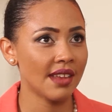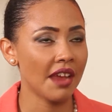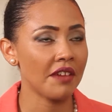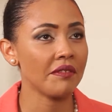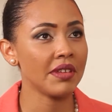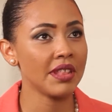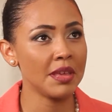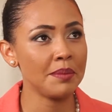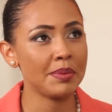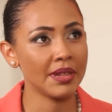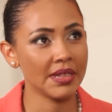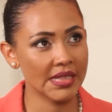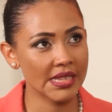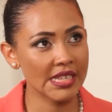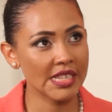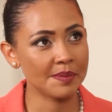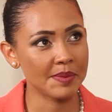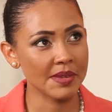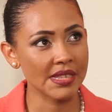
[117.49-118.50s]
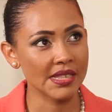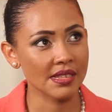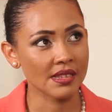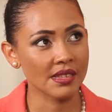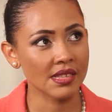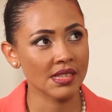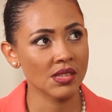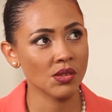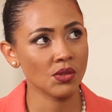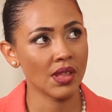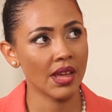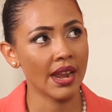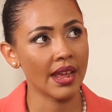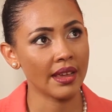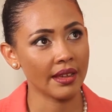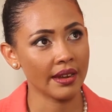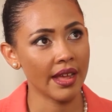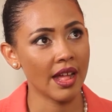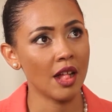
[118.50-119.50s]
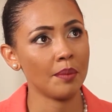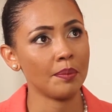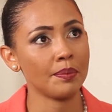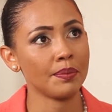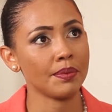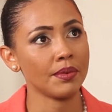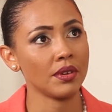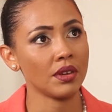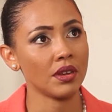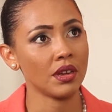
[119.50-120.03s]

I really built this business so that I could help